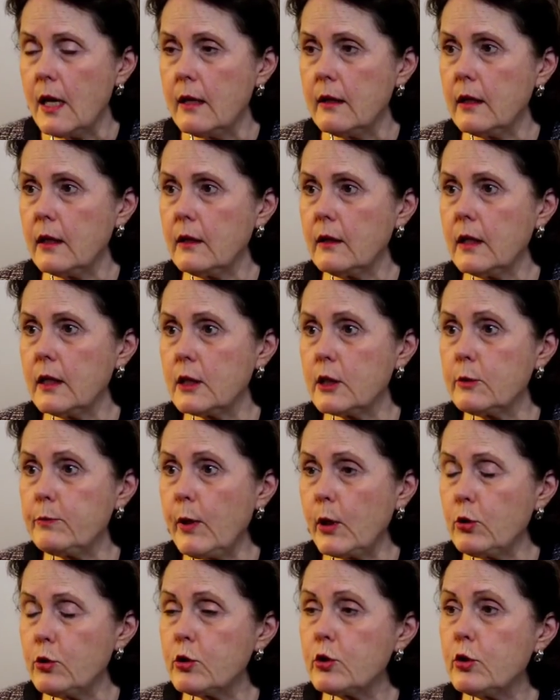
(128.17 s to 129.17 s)
They're
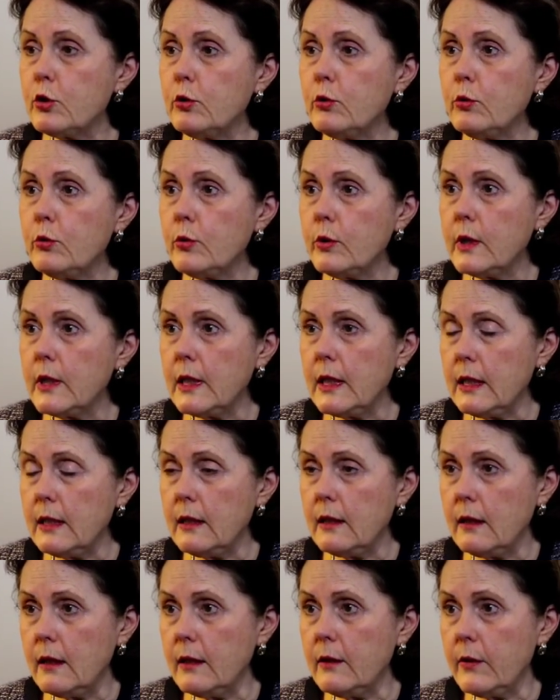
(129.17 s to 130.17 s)
exposed to
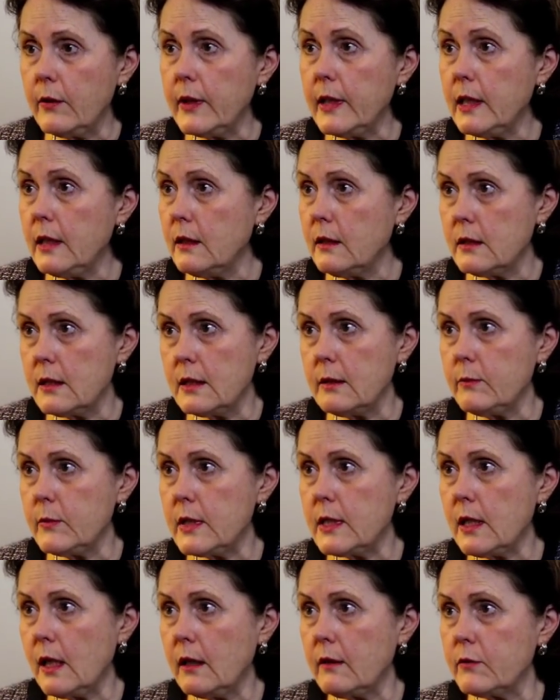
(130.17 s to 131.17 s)
the ingredients
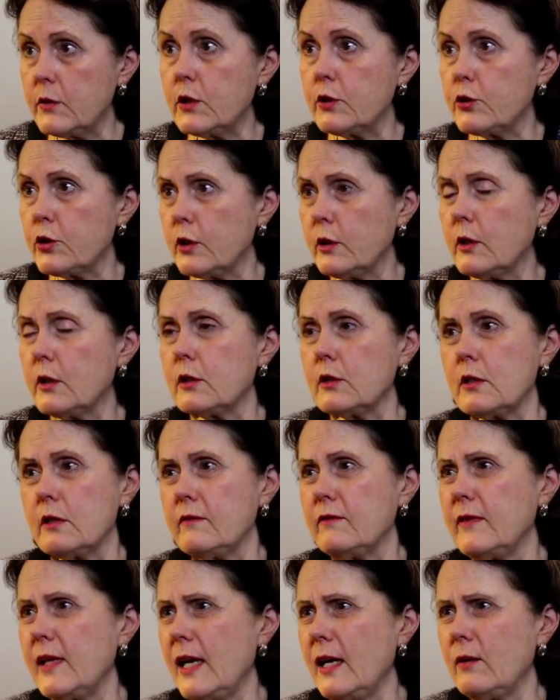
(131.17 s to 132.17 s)
themselves, the sugars, the
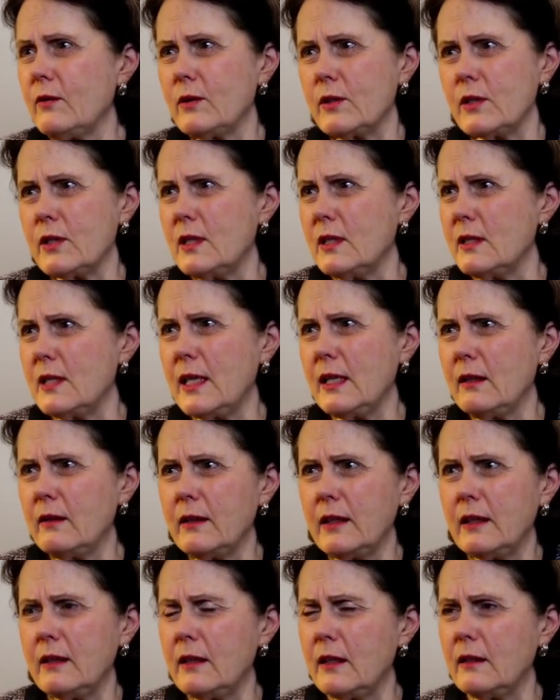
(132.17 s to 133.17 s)
flours, the
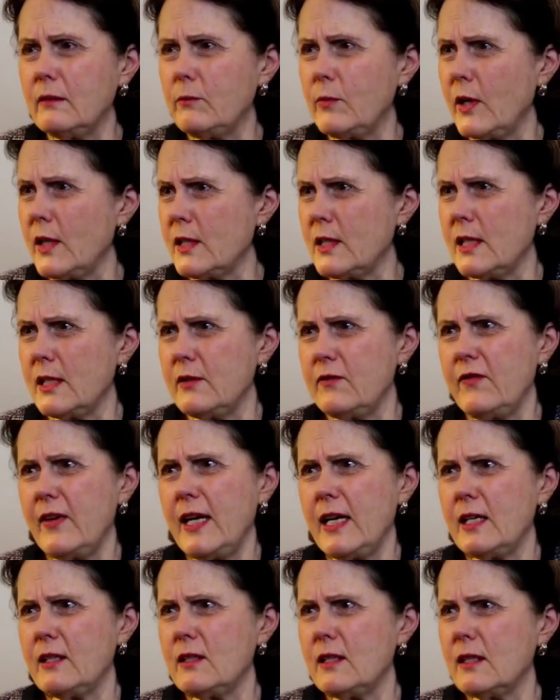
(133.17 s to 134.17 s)
dairy, the processed
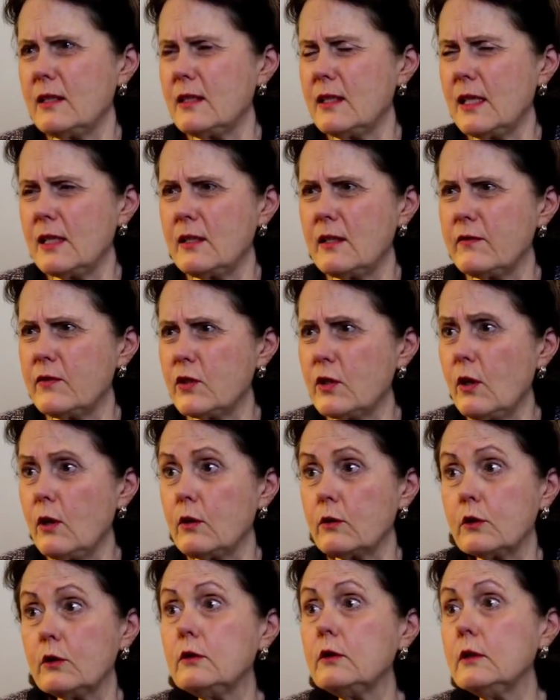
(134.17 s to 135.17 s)
fats, excessive
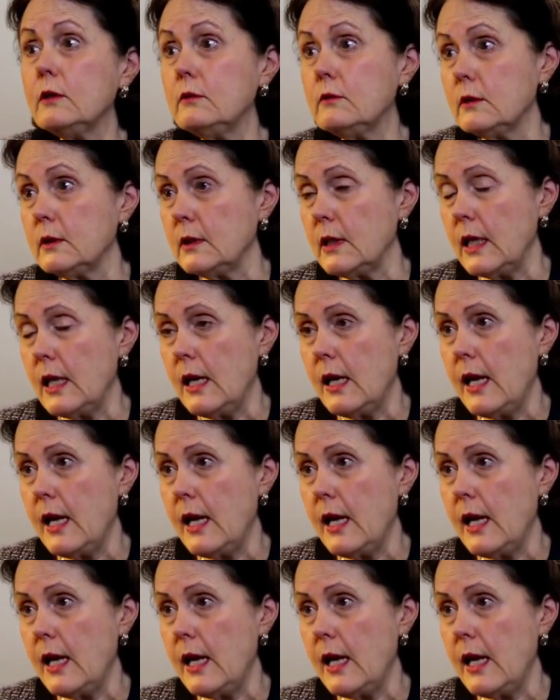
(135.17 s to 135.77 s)
salt, gluten